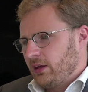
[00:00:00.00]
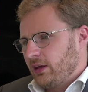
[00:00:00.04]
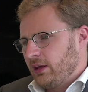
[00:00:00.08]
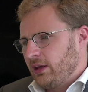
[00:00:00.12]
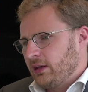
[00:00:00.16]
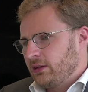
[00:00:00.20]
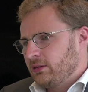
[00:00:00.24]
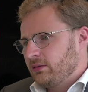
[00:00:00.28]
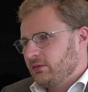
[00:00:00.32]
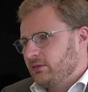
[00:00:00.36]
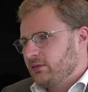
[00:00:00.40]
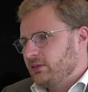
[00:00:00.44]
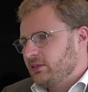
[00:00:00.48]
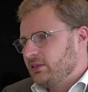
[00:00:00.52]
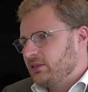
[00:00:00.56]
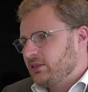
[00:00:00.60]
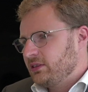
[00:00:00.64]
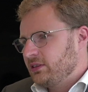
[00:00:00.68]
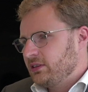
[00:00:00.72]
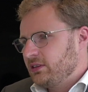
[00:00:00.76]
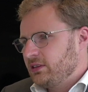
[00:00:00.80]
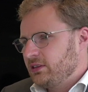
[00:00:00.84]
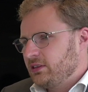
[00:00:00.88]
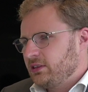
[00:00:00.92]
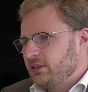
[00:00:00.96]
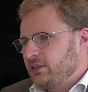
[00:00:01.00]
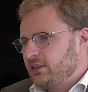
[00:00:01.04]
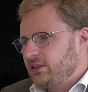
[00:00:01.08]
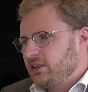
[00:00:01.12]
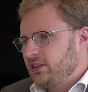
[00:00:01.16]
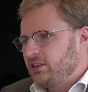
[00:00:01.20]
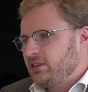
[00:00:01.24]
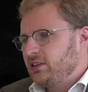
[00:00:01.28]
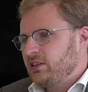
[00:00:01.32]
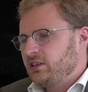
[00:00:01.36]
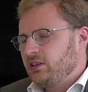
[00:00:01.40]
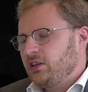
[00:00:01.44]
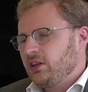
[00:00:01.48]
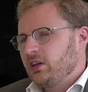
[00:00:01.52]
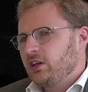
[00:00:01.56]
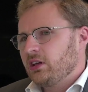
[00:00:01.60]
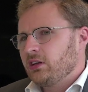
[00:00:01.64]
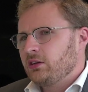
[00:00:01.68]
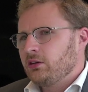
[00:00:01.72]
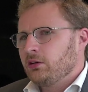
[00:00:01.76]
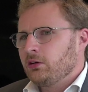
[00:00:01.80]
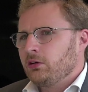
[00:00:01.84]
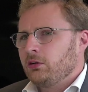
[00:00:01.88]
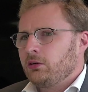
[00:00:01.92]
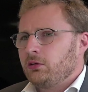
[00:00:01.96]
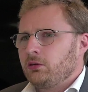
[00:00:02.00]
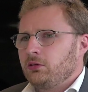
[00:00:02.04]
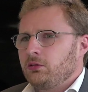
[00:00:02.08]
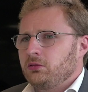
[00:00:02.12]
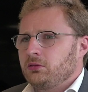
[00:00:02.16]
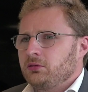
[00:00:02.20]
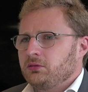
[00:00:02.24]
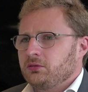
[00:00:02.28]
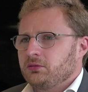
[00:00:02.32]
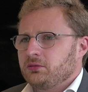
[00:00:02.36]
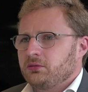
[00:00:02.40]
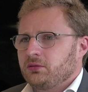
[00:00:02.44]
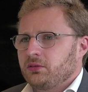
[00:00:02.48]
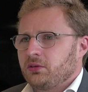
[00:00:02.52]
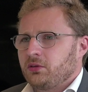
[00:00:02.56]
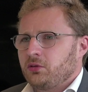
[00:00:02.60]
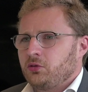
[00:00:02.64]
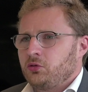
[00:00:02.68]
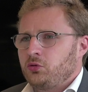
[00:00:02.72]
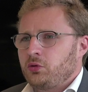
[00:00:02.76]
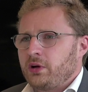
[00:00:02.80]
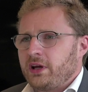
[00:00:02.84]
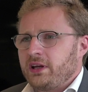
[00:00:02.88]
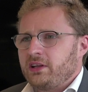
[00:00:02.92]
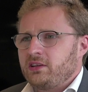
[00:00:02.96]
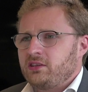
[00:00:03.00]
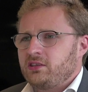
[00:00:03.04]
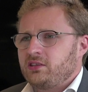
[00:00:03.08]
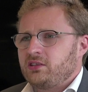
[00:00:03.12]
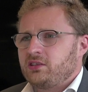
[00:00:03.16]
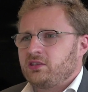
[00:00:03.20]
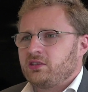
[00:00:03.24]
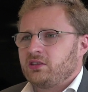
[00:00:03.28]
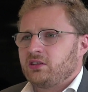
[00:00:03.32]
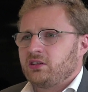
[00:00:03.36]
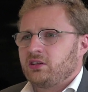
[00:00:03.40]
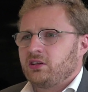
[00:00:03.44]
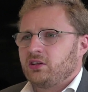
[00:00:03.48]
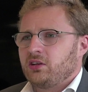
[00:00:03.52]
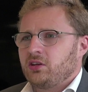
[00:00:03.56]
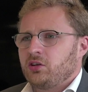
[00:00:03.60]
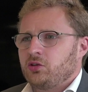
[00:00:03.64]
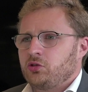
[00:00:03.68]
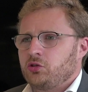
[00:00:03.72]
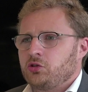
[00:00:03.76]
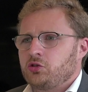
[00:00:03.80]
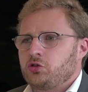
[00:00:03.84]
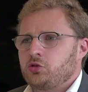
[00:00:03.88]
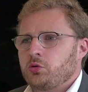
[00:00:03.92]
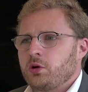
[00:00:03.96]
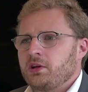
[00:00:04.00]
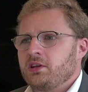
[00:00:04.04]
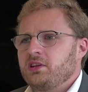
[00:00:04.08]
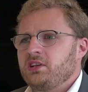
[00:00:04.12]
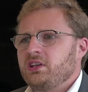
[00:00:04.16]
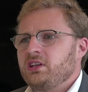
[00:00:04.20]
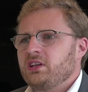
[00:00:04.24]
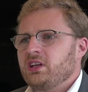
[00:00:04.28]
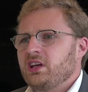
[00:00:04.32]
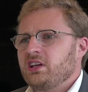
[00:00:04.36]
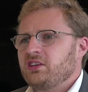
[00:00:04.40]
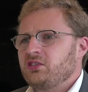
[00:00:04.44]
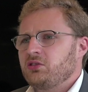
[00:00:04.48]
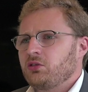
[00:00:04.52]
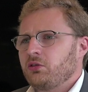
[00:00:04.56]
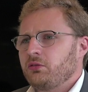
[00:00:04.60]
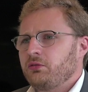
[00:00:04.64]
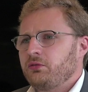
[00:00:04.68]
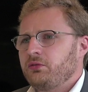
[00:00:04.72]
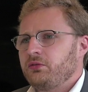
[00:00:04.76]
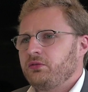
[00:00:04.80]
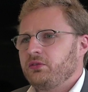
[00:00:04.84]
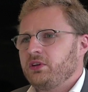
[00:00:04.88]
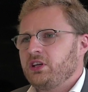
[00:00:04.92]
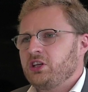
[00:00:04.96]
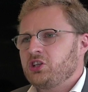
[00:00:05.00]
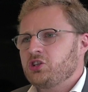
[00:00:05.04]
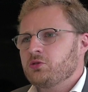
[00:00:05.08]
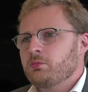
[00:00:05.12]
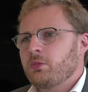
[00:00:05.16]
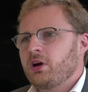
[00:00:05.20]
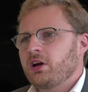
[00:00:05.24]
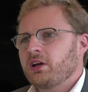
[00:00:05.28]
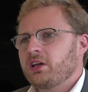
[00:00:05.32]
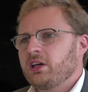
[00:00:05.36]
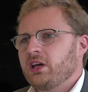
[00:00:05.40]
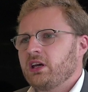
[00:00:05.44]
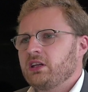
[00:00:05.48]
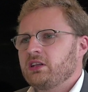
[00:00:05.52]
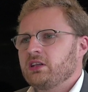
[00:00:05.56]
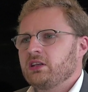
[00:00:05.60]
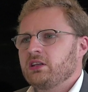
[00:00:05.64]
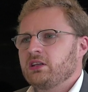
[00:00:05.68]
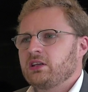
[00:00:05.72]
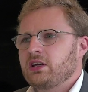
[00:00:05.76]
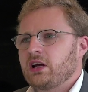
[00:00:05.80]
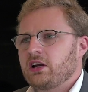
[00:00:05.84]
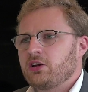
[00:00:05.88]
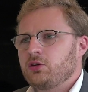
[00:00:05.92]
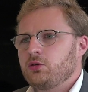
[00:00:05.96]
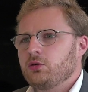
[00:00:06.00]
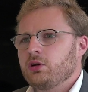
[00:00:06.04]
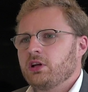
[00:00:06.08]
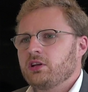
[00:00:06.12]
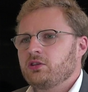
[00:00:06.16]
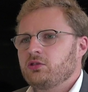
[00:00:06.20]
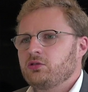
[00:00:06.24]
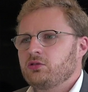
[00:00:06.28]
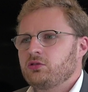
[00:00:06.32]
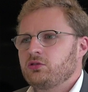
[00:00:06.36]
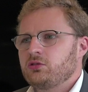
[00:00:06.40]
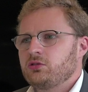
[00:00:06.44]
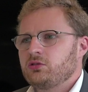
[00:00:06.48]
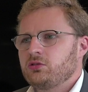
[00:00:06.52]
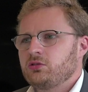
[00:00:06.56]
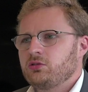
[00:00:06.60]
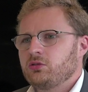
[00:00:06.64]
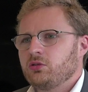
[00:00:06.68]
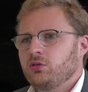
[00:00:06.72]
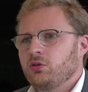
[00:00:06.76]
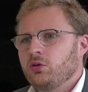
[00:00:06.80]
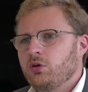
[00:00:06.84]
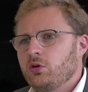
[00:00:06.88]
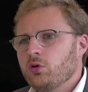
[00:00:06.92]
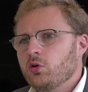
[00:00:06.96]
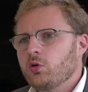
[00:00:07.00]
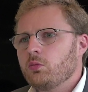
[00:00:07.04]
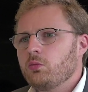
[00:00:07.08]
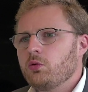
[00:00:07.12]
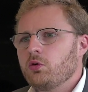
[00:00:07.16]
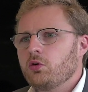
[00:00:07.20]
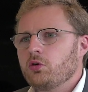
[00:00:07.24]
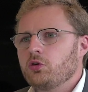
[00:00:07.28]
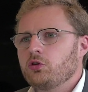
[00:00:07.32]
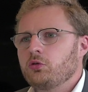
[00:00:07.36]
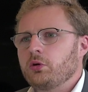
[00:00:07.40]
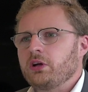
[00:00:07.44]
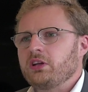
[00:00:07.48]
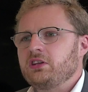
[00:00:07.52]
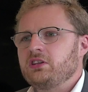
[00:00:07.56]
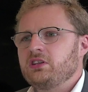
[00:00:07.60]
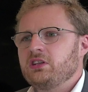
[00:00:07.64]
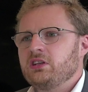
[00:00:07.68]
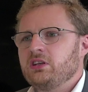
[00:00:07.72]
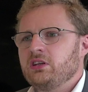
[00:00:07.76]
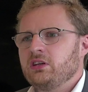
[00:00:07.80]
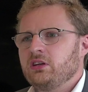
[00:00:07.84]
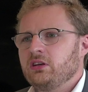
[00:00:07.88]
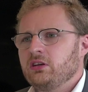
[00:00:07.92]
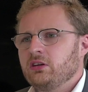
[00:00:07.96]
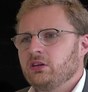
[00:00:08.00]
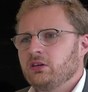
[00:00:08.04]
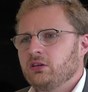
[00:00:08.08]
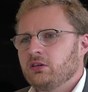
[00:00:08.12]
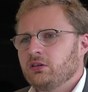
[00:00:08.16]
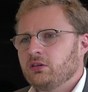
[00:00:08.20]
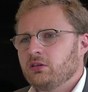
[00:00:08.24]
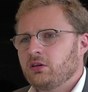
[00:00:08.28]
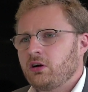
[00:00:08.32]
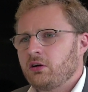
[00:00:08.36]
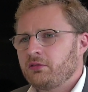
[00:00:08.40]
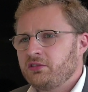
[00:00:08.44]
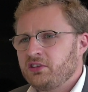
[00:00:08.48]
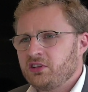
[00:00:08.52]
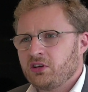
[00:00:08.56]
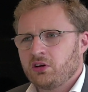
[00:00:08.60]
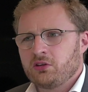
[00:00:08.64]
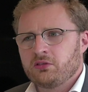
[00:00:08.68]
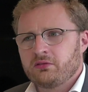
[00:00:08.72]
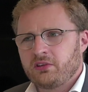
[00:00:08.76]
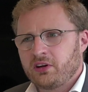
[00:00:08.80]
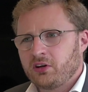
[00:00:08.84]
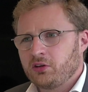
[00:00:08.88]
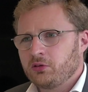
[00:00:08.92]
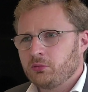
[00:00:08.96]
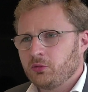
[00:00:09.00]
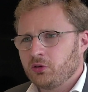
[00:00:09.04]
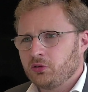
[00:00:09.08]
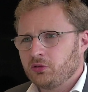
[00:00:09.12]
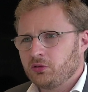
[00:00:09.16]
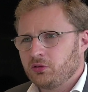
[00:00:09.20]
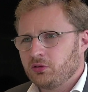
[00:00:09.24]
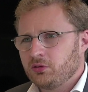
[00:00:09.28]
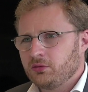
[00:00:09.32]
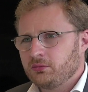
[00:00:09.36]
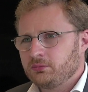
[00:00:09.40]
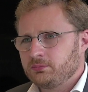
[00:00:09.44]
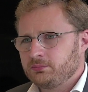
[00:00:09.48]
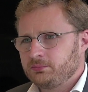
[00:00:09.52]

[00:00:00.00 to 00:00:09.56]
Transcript: And this indicator rates the trendiness of each market and calculates a global rating of the environment.